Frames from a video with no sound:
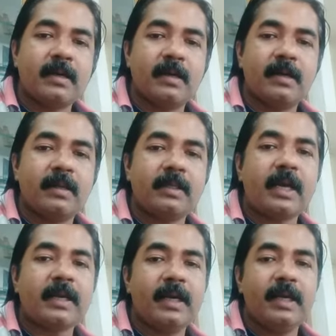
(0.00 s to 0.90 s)

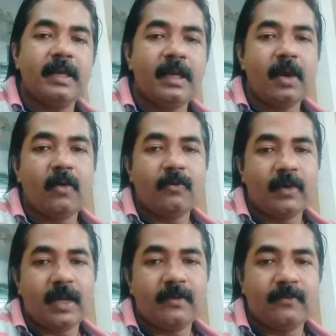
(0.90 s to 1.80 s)
area
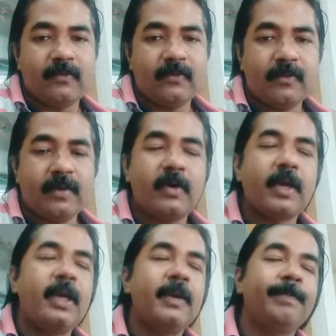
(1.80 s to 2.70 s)
of life.
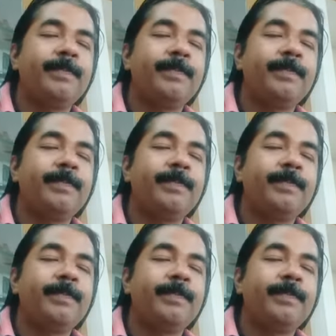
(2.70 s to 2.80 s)
Okay,